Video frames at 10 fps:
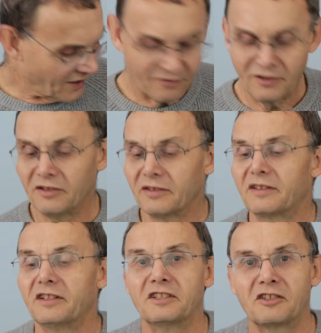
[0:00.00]
I've got
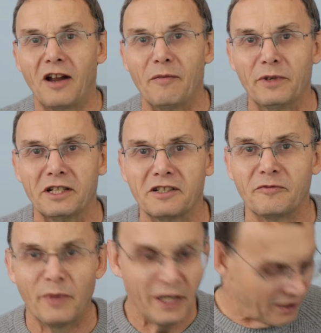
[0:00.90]
the scrap bits
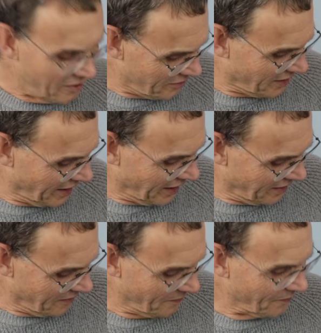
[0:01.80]
of peacock
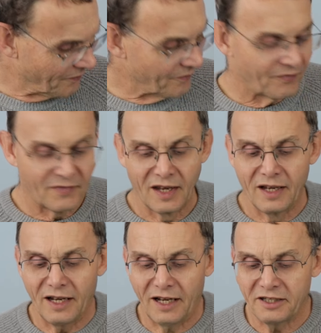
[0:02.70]
here.
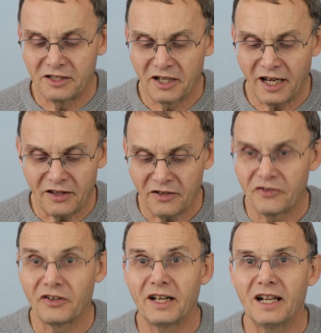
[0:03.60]
And to get the
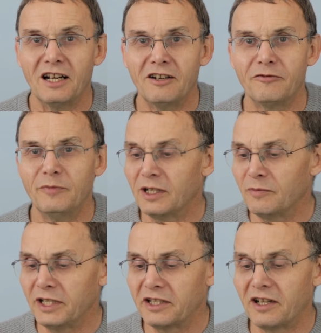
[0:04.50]
3.5
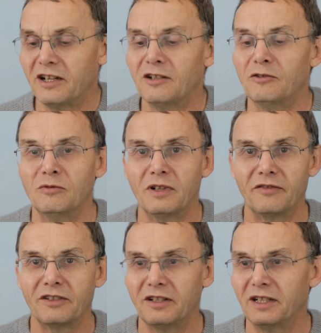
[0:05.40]
millimeter hole,
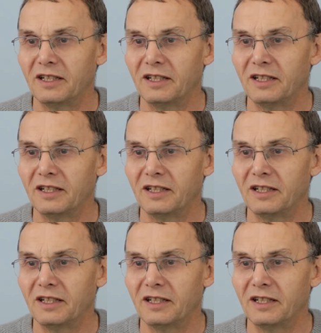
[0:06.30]
I've got